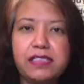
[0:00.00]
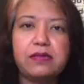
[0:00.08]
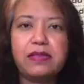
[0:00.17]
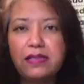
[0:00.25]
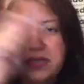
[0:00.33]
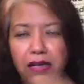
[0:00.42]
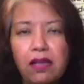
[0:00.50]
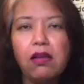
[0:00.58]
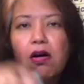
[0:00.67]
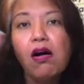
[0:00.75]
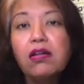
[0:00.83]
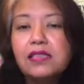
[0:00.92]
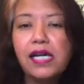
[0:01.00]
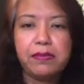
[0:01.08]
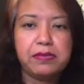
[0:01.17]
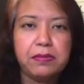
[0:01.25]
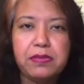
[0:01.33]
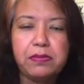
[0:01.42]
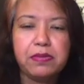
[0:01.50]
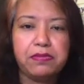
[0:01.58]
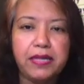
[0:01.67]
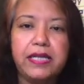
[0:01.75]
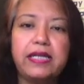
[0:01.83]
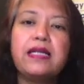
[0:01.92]
It take a long time sometimes to
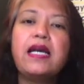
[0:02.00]
write it.